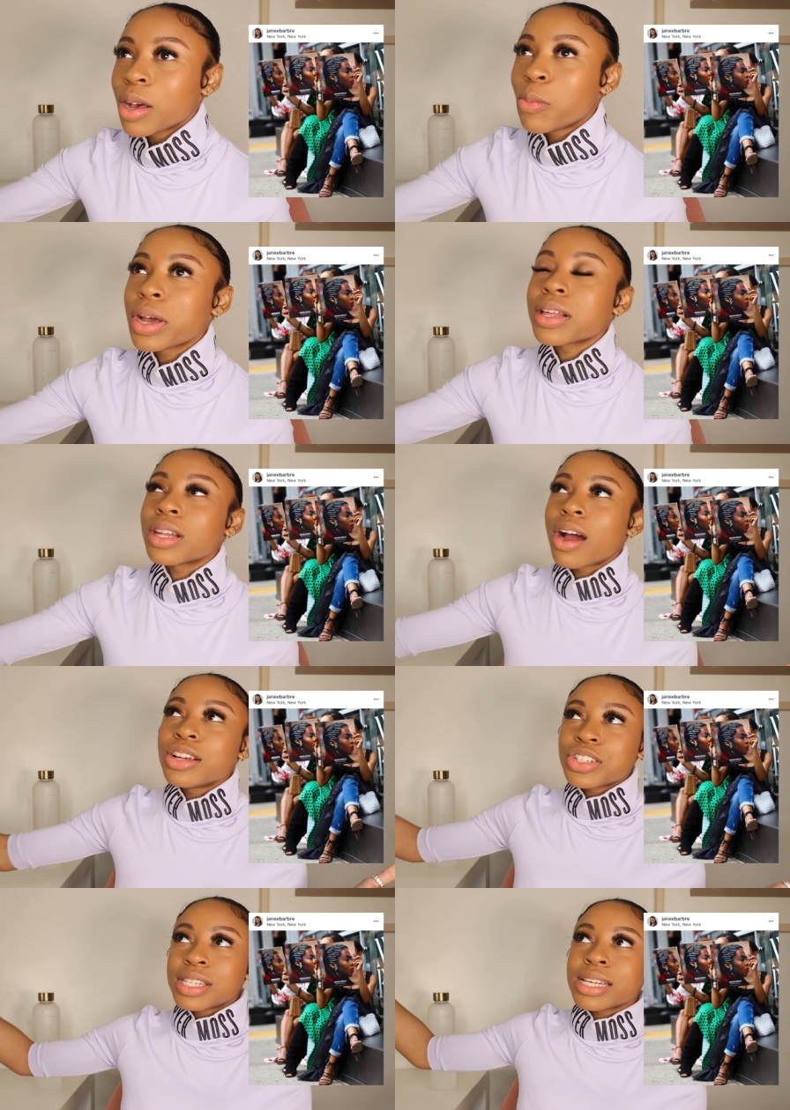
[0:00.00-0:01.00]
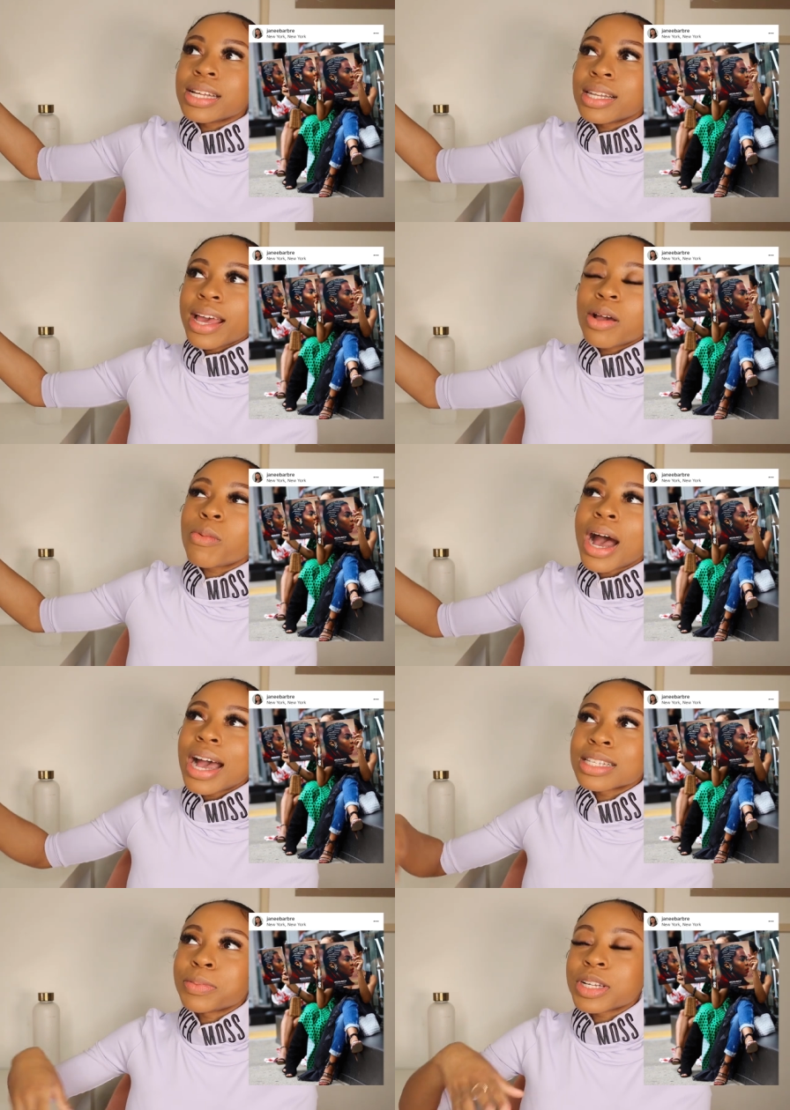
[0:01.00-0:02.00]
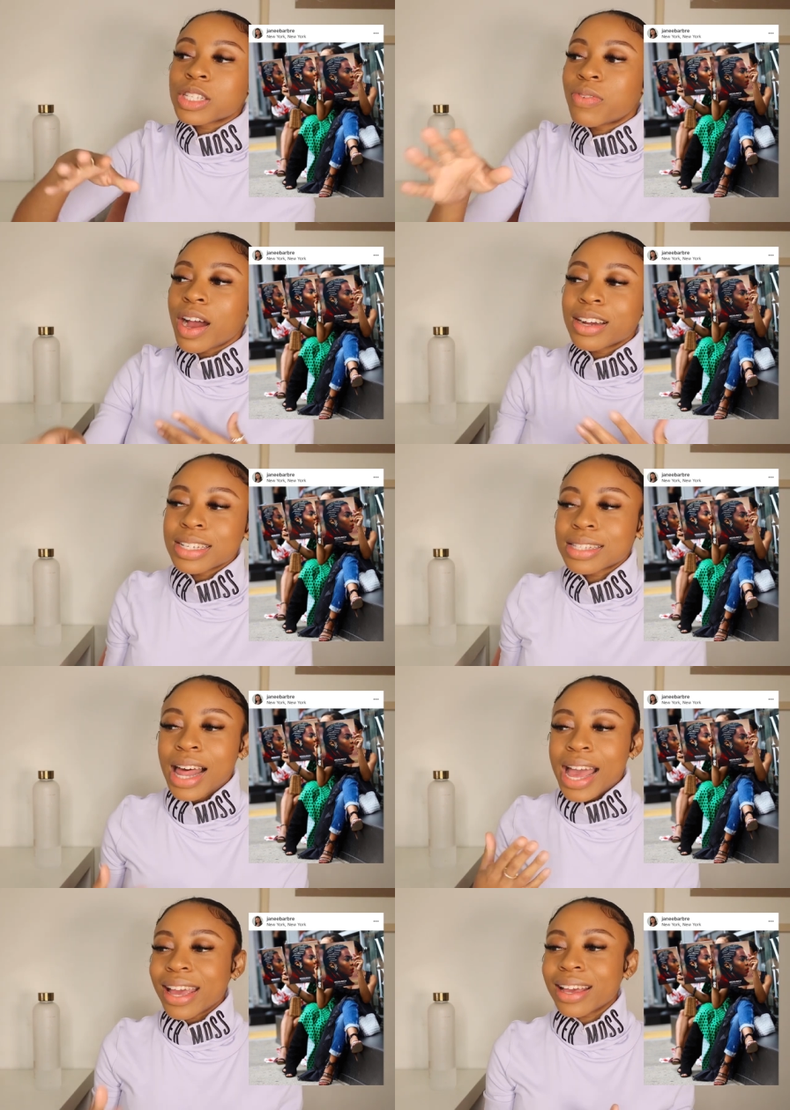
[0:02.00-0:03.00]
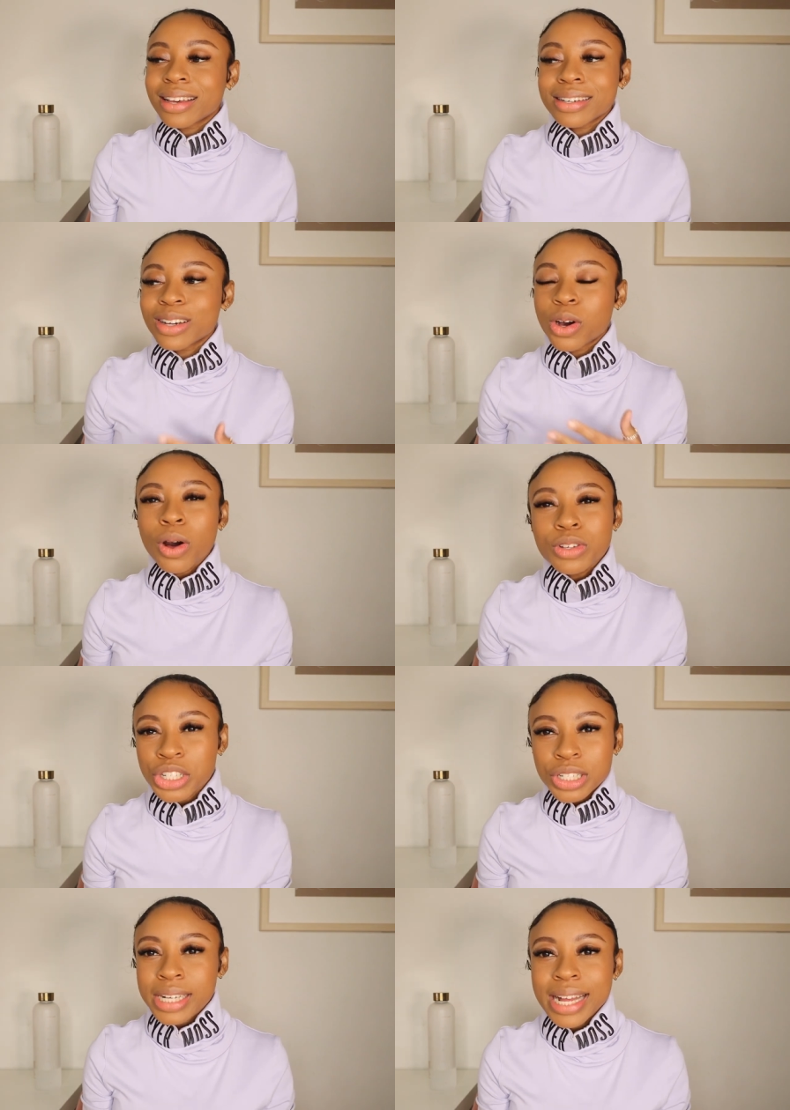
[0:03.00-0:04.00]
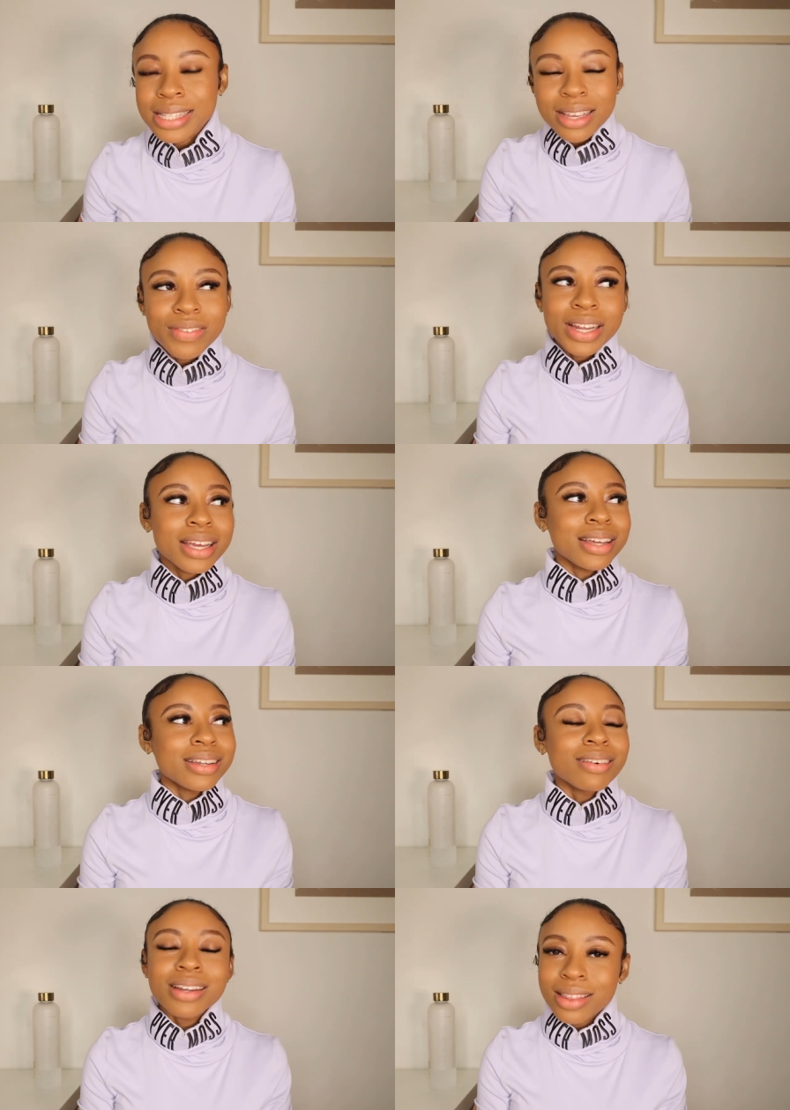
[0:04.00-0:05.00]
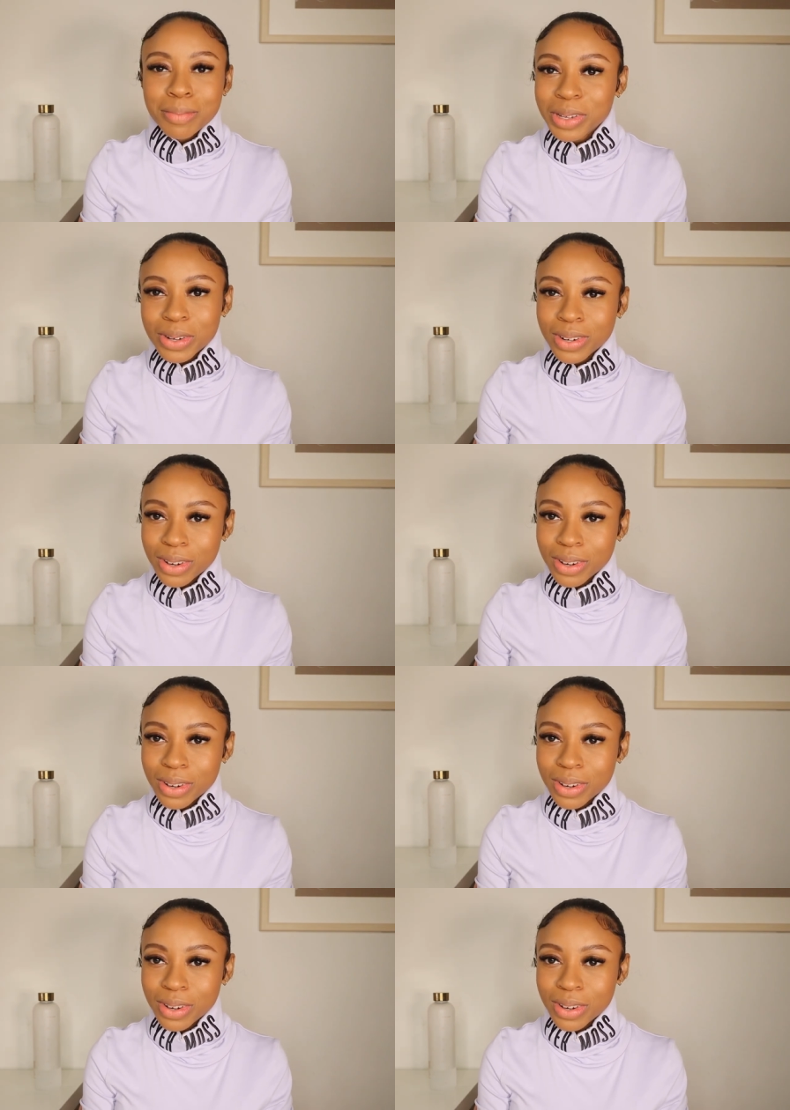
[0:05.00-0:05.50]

we're the largest city land wise but as far as like culture, activity, don't nothing be going